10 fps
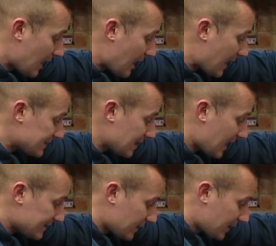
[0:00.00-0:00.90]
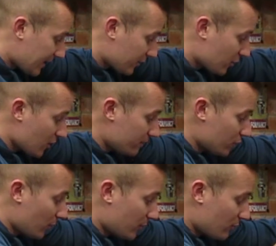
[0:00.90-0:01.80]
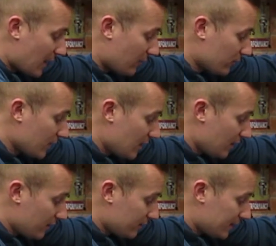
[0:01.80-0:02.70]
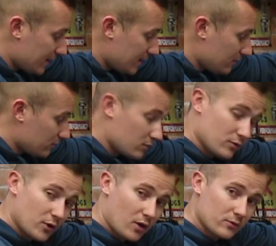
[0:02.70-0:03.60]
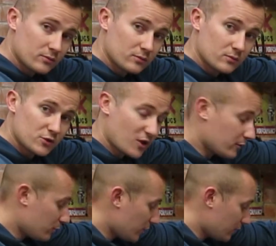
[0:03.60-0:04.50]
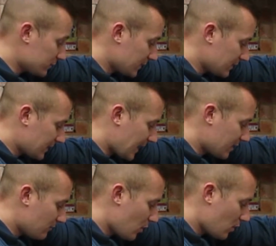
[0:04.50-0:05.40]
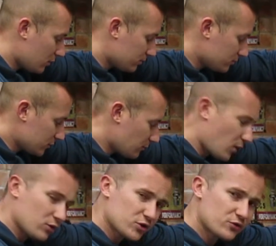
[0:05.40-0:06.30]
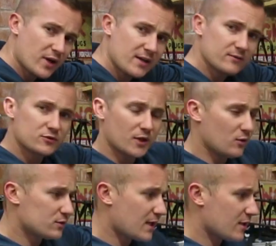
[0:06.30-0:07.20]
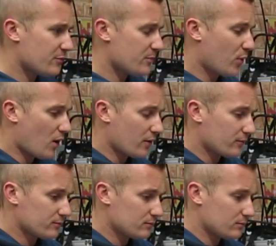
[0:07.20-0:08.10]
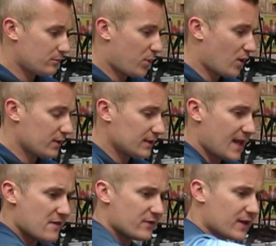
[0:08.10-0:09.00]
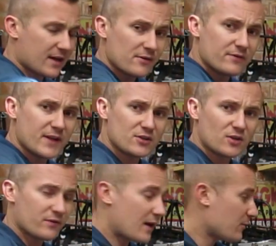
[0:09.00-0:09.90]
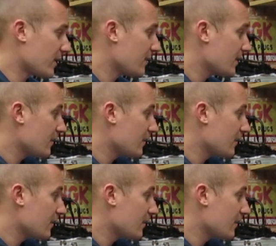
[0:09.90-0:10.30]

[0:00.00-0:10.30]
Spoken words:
as it kind of curves up and round, the non-genuine wheels, they're more straight, so it looks like they've been put on a lathe and kind of finished off that way.